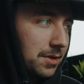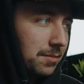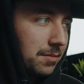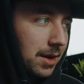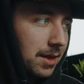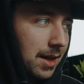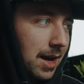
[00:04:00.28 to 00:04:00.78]
or
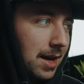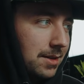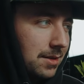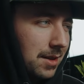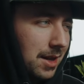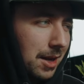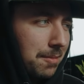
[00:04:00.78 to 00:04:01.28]
something like that.
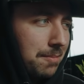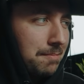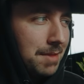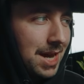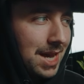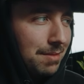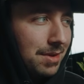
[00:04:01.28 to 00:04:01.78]
So like
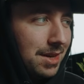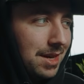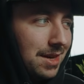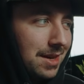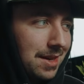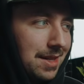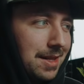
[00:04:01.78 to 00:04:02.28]

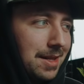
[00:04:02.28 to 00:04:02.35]
maybe